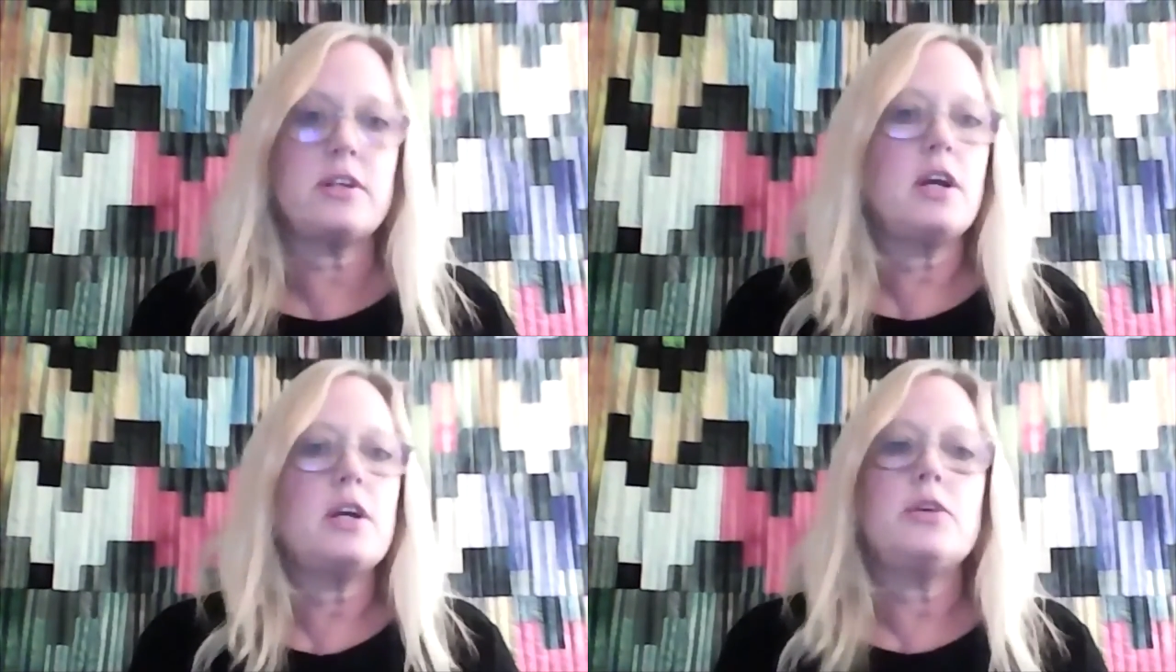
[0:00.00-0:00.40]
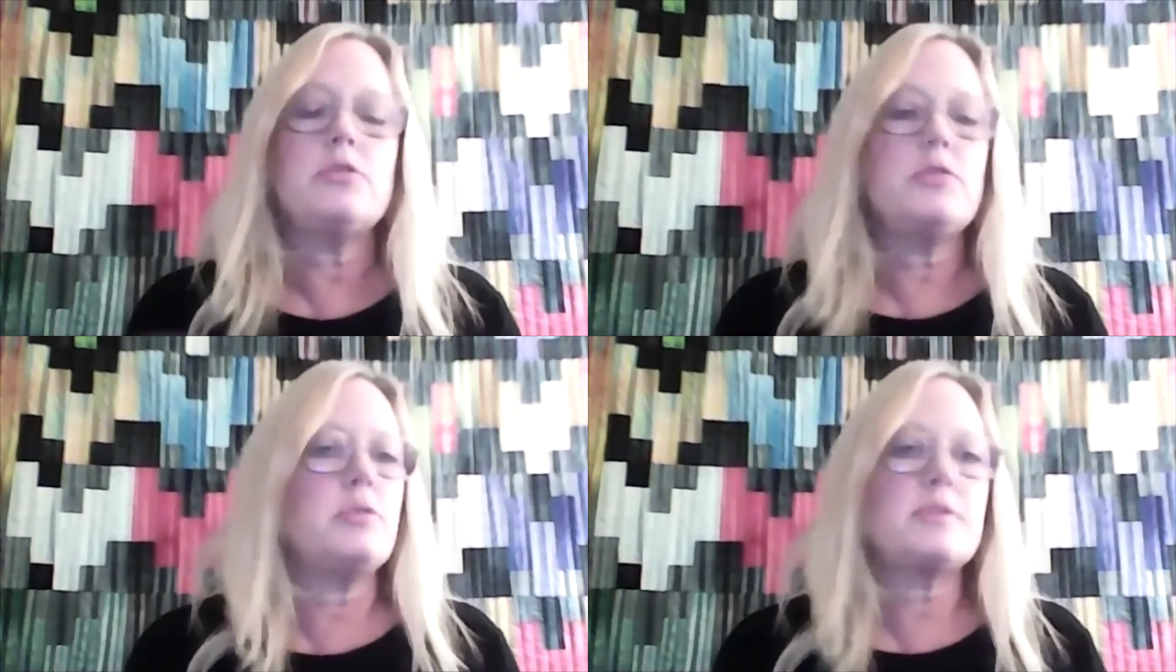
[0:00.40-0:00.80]
You use
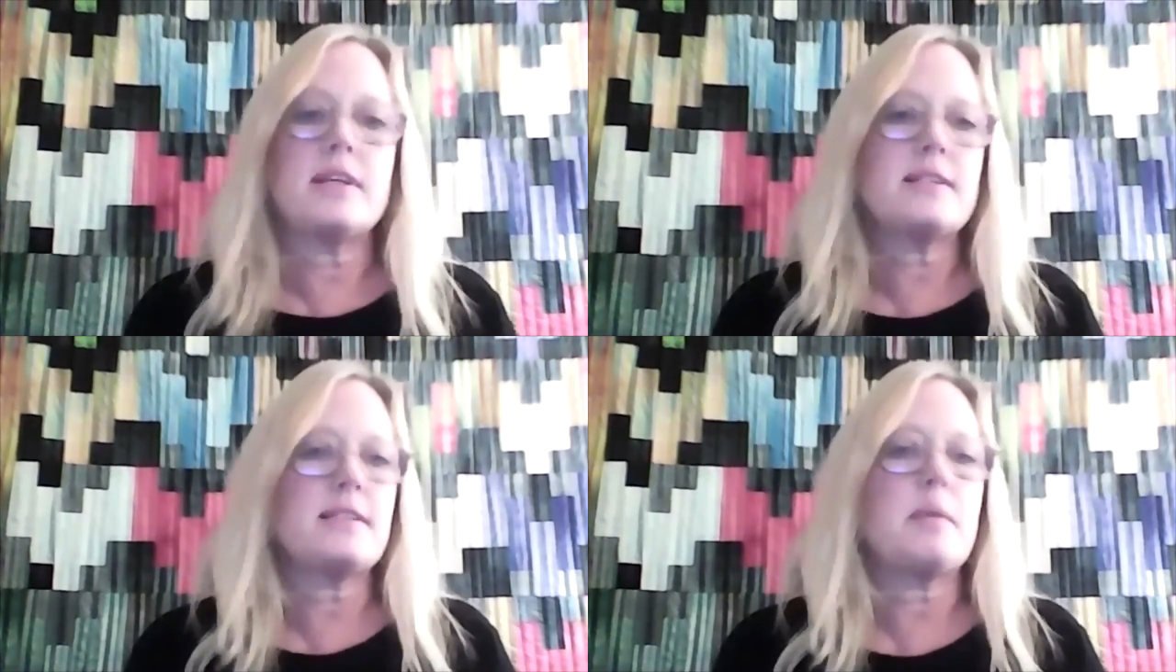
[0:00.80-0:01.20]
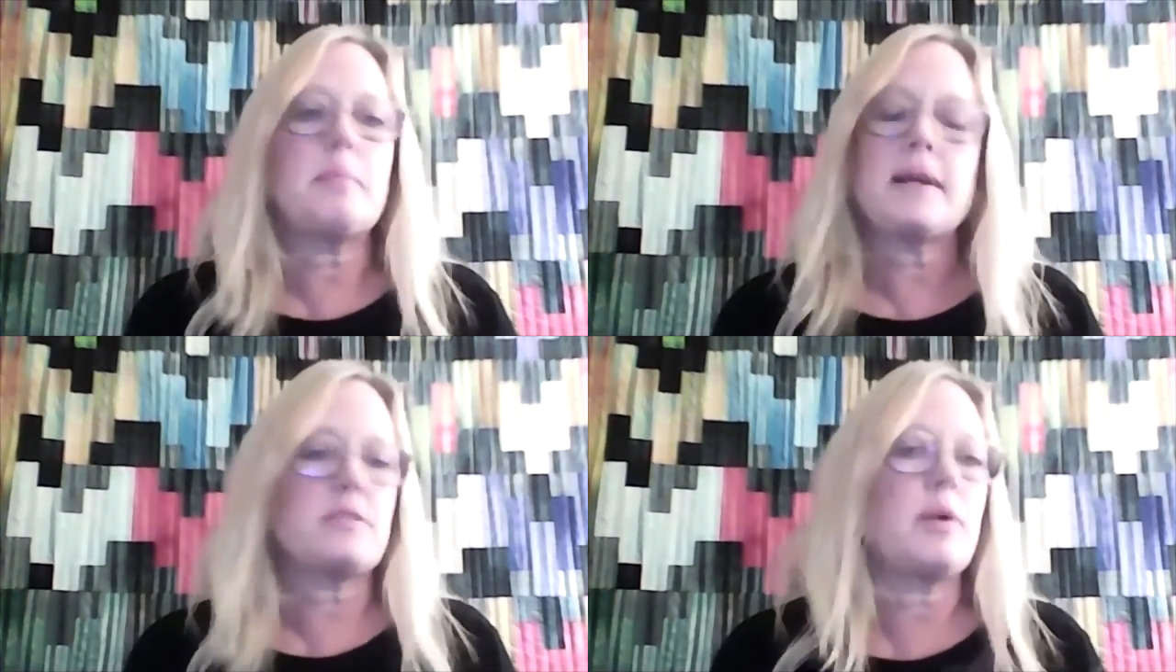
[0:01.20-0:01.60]
this the best
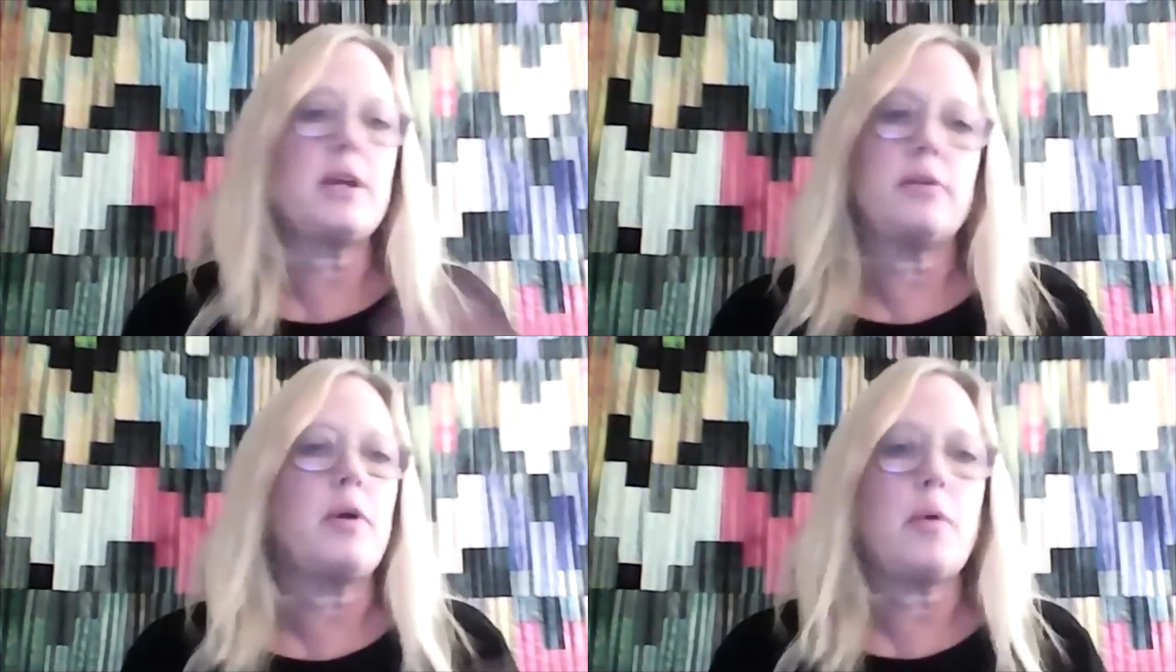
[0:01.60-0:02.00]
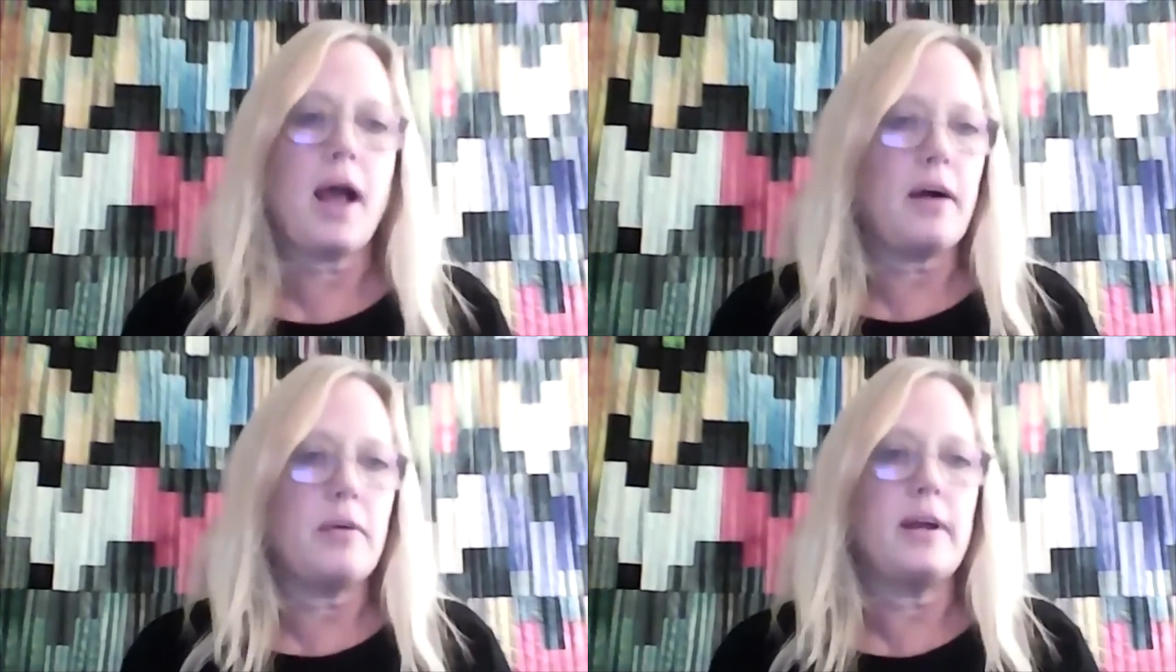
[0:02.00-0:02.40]
way you know how,
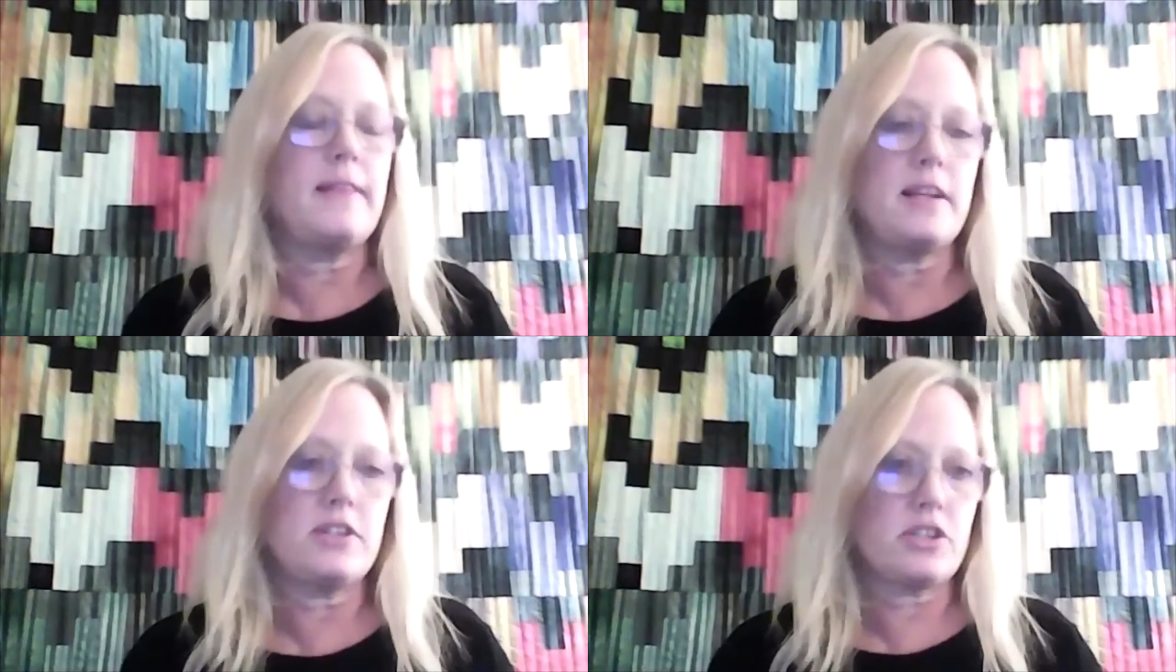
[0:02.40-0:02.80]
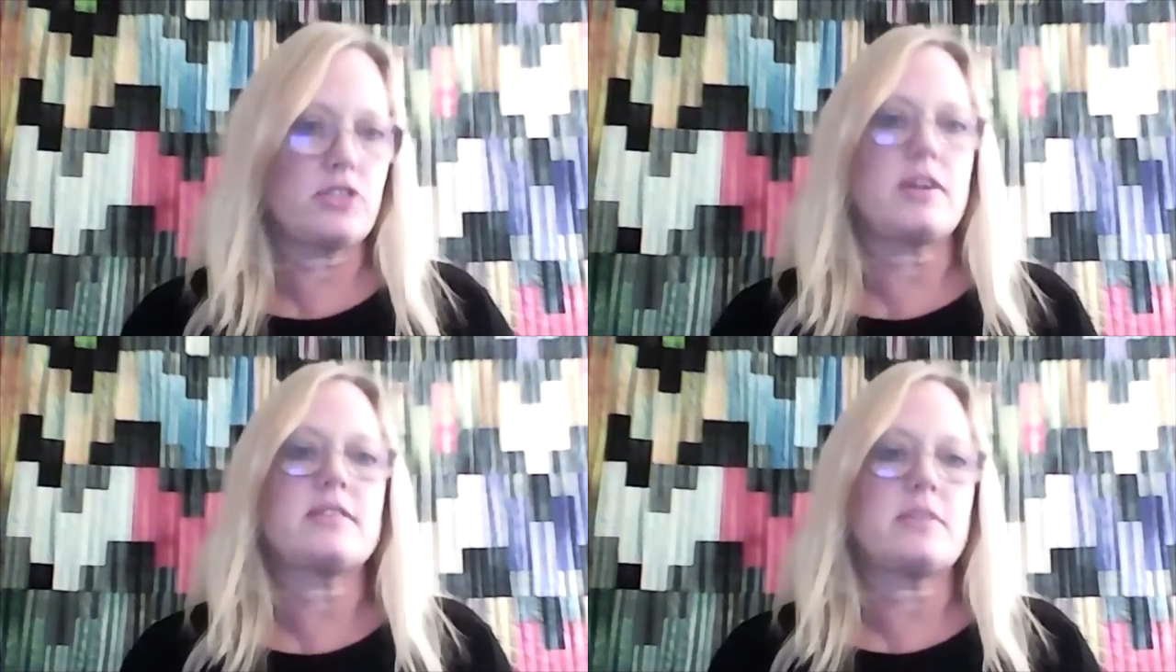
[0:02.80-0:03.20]
and they just
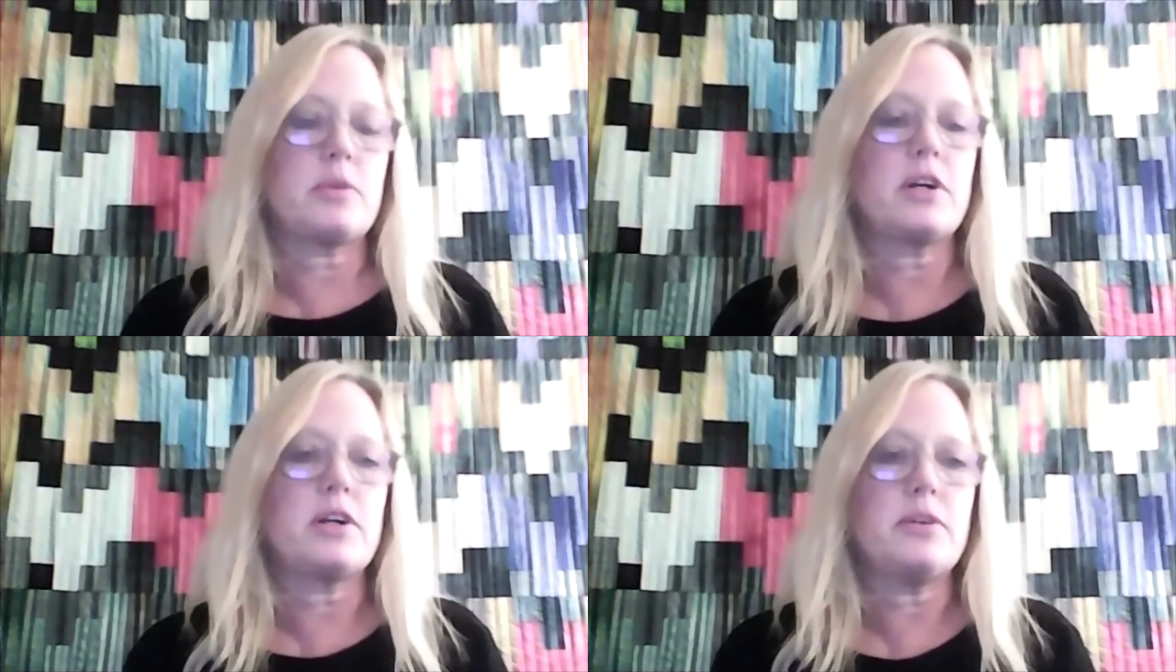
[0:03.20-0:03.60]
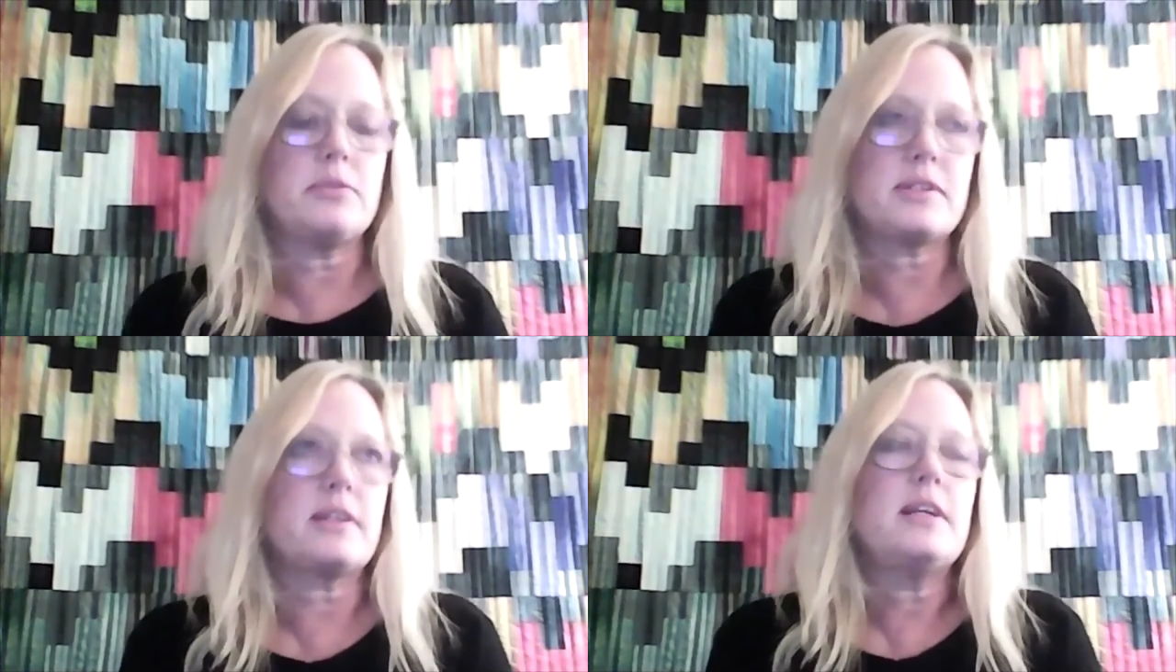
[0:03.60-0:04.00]
trust that we're going to use it.